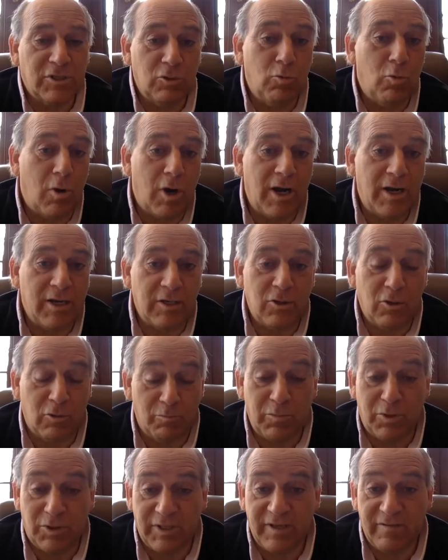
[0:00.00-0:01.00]
you want your
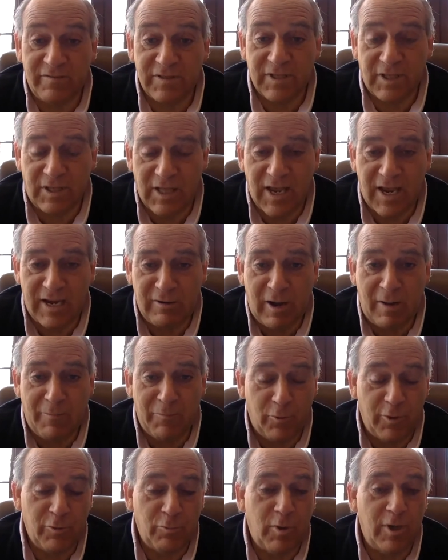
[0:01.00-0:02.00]
beliefs to line
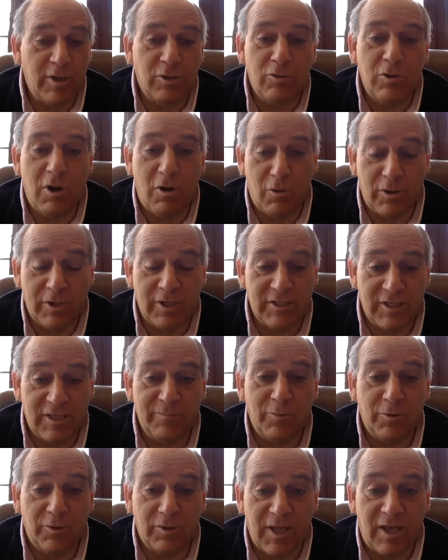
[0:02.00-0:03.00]
up with what you know on a
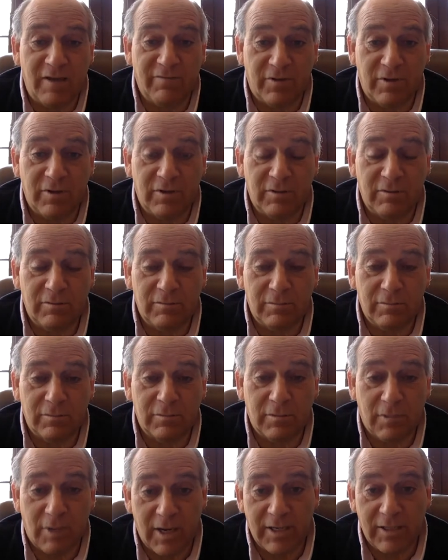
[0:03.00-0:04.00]
deeper level,
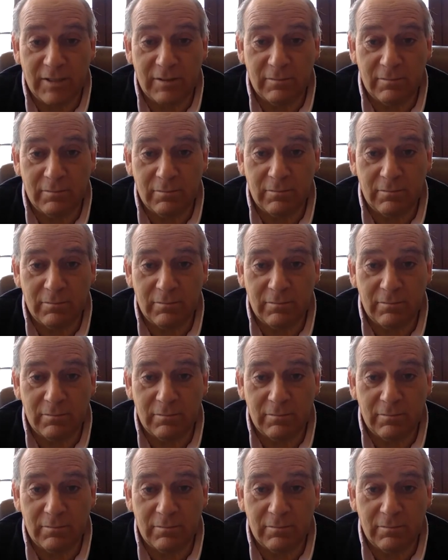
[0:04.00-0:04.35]
right?